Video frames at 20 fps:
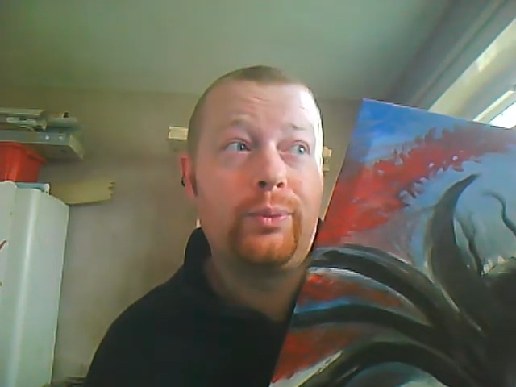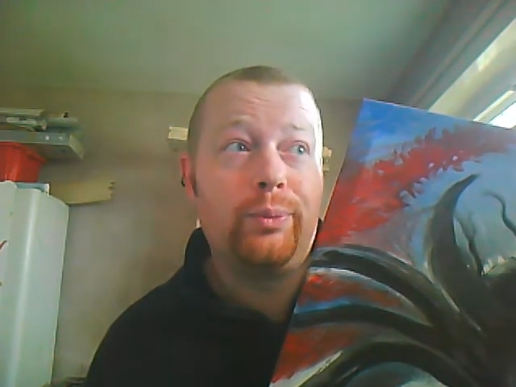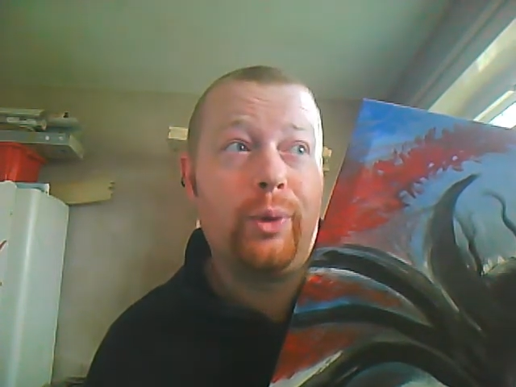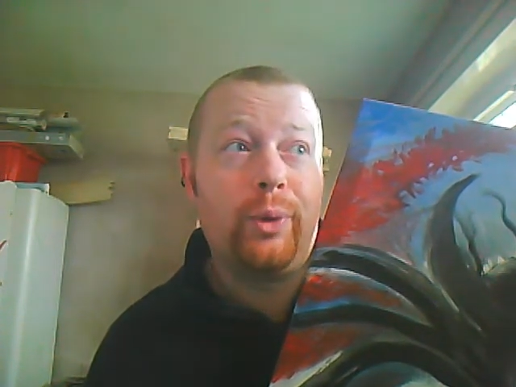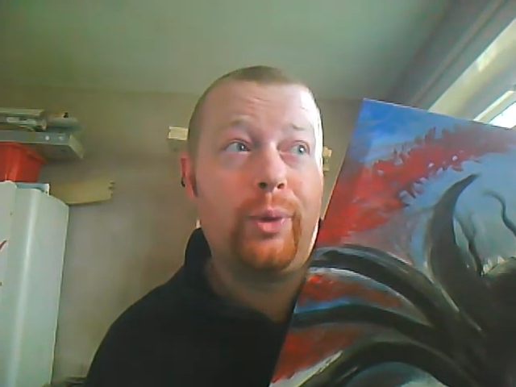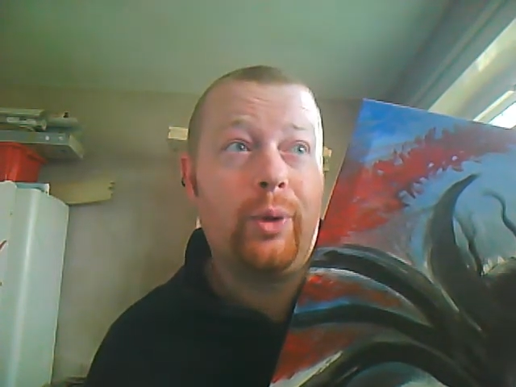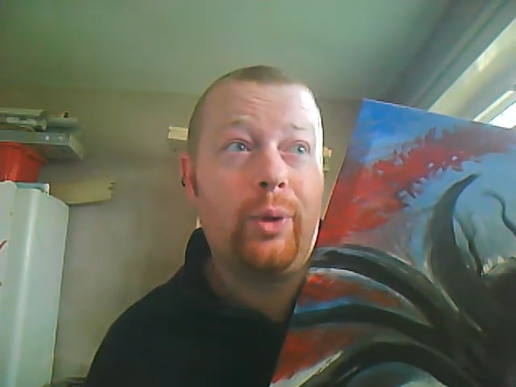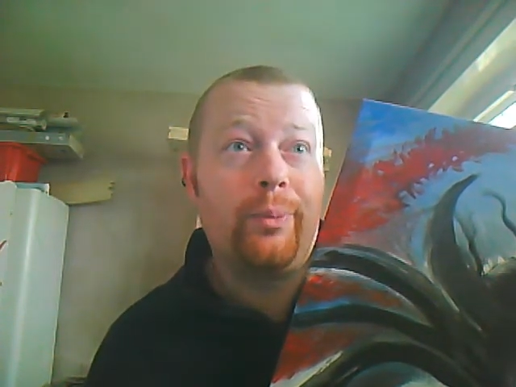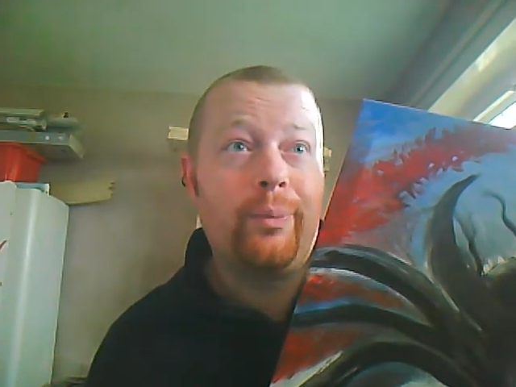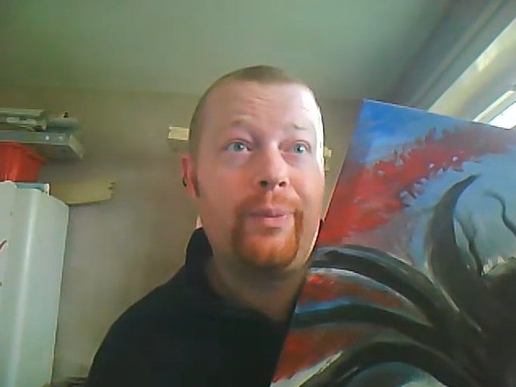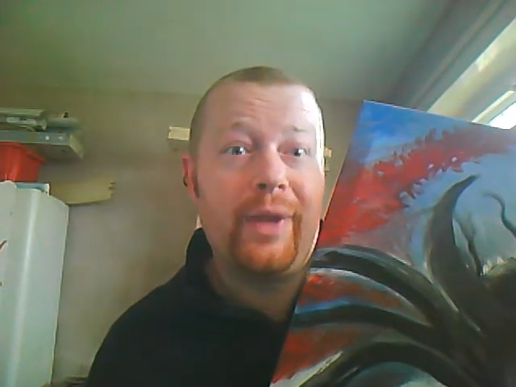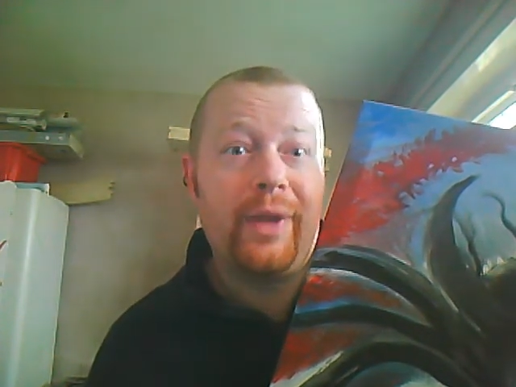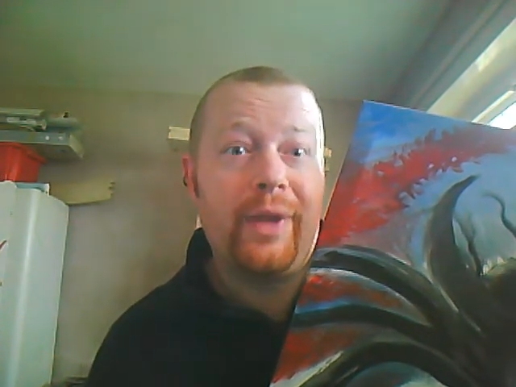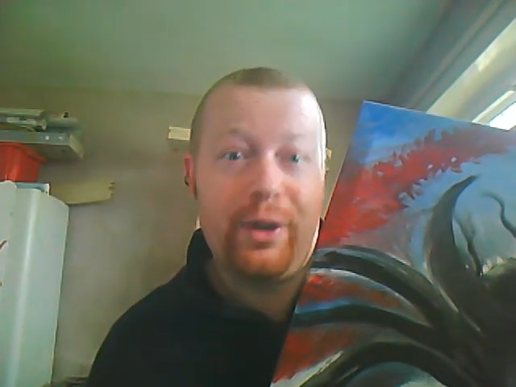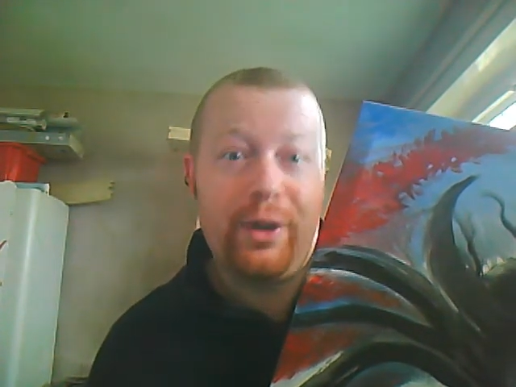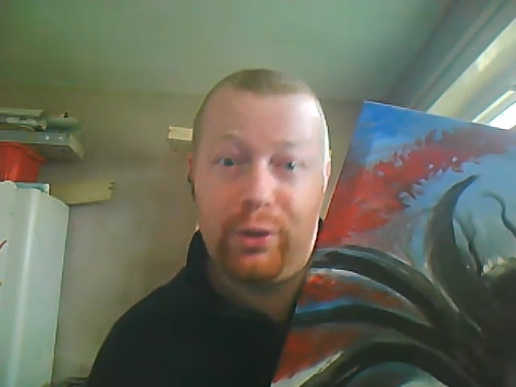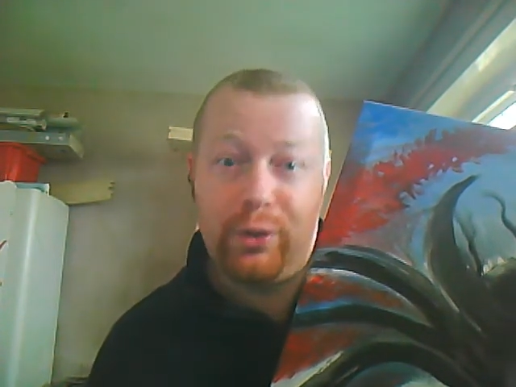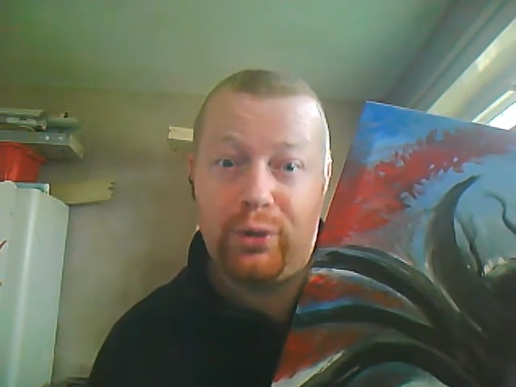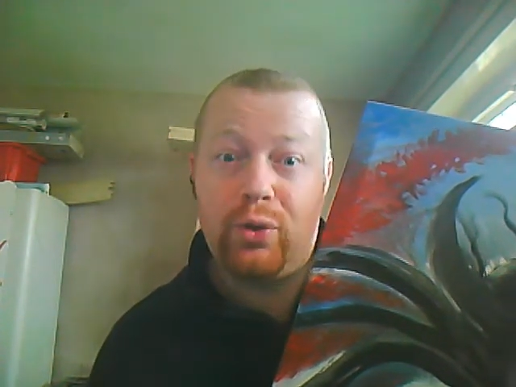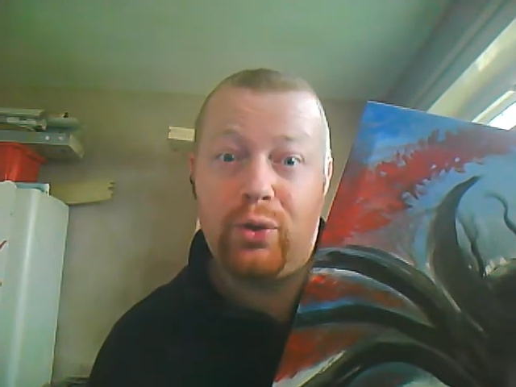but it'll
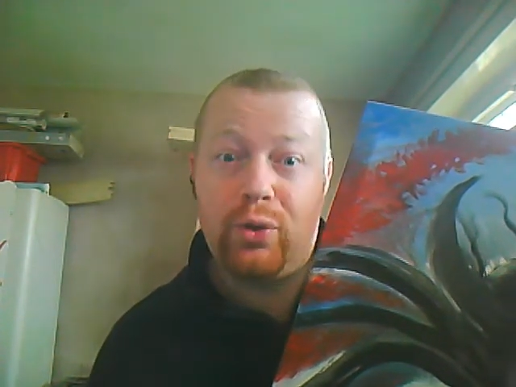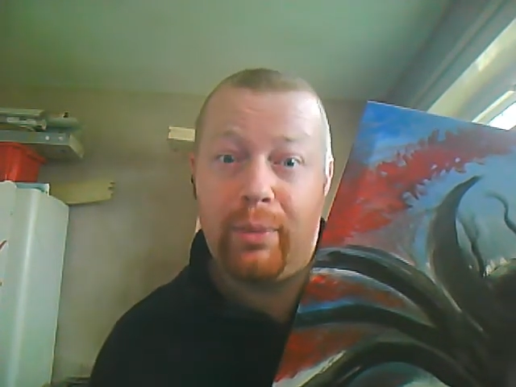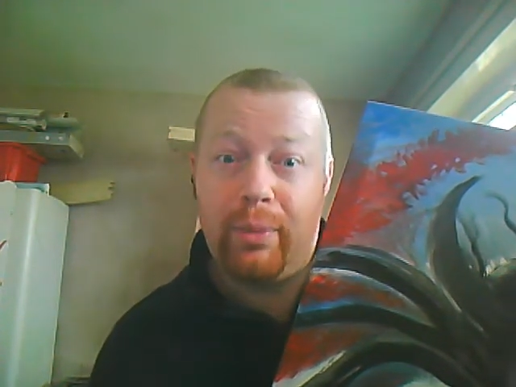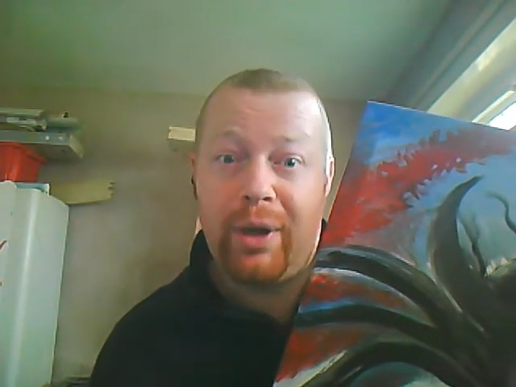just come